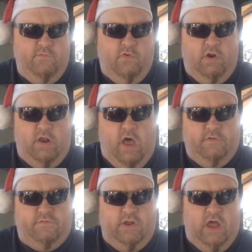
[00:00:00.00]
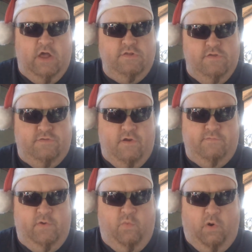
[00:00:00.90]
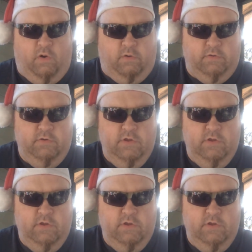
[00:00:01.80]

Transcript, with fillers: for a lost and undeserving world.